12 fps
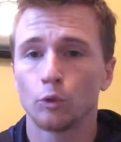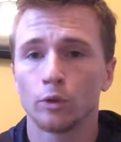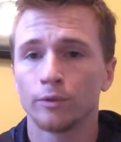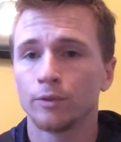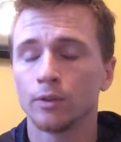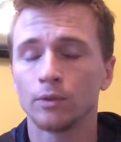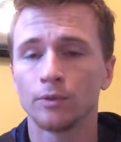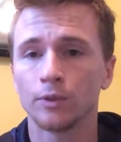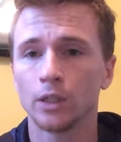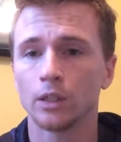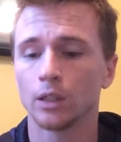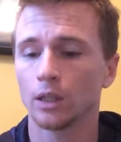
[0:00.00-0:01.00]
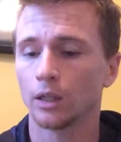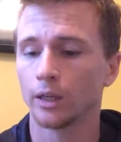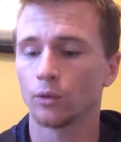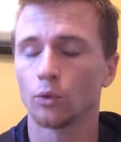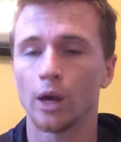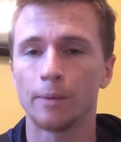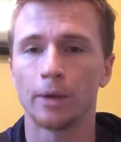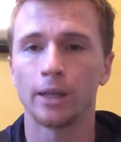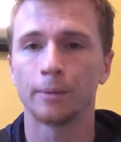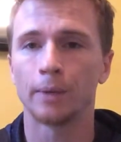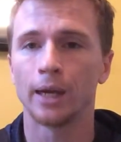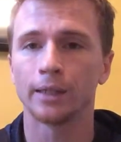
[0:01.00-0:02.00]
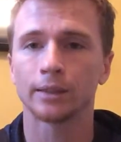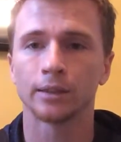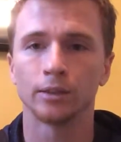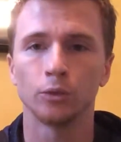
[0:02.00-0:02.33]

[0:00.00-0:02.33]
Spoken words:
450 feet, it'll land right by the basket.